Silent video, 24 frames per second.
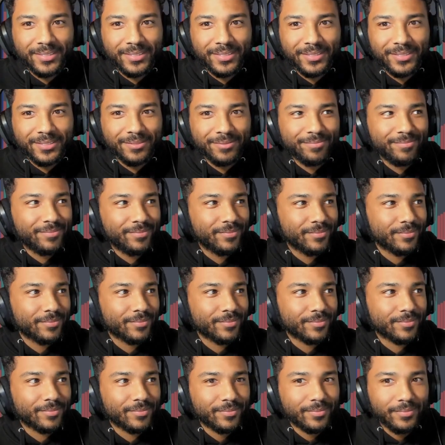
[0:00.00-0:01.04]

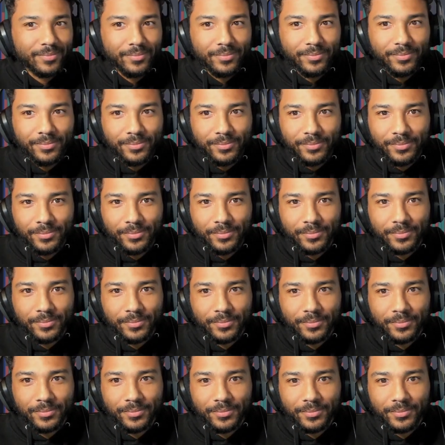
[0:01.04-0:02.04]
(silence)